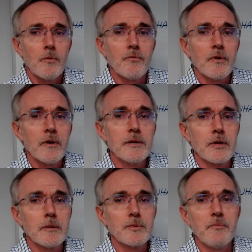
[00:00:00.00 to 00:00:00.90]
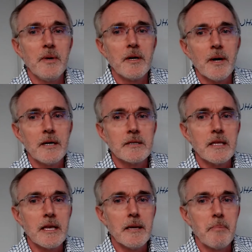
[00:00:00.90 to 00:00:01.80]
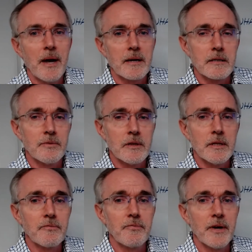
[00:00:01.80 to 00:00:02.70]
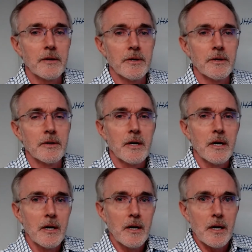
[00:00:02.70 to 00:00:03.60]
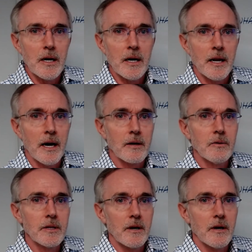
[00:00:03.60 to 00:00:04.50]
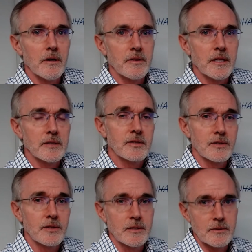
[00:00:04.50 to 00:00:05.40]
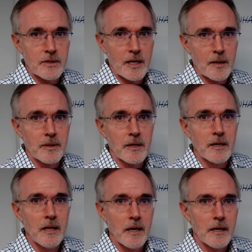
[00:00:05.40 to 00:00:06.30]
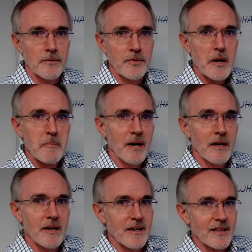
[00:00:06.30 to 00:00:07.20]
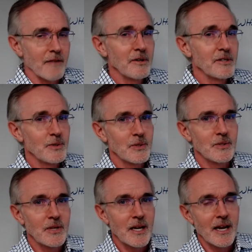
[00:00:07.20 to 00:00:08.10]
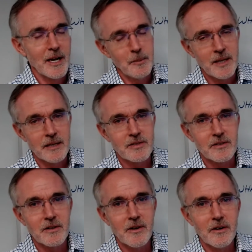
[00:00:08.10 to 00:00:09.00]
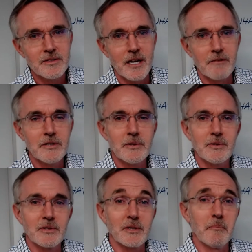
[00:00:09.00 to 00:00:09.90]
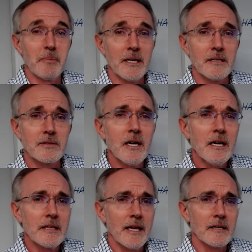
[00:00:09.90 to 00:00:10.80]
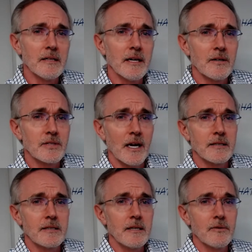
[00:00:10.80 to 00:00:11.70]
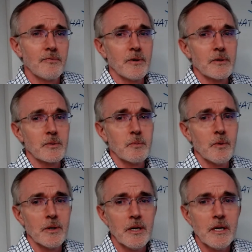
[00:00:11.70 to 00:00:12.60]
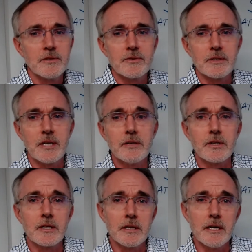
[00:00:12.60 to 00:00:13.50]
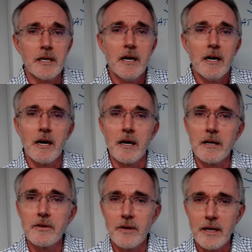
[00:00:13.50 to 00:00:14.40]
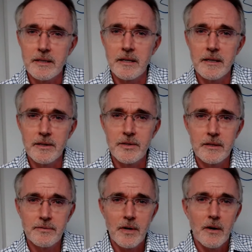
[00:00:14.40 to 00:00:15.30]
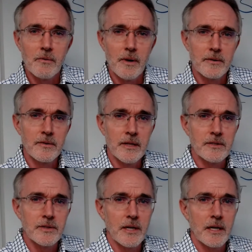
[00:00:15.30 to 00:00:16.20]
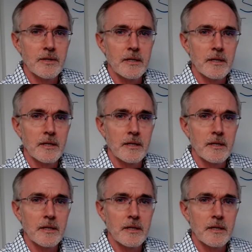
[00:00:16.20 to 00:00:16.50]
In terms of minimizing the impact of a link failure, not only are the sessions kept alive, but that reduces help desk calls, that reduces complaints, that allows IT to focus more strategically on other IT initiatives rather than chasing